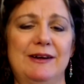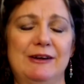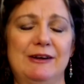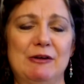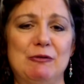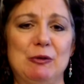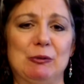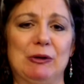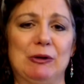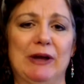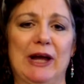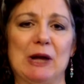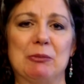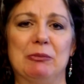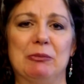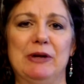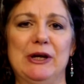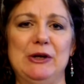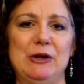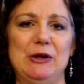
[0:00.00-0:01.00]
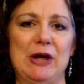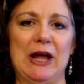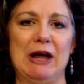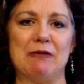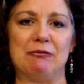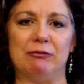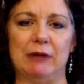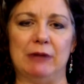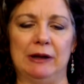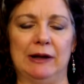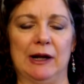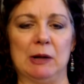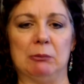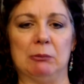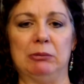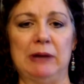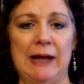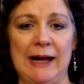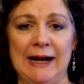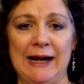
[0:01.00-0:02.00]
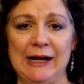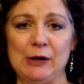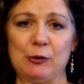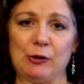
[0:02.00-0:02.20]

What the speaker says: If you were like me, you have a lot of black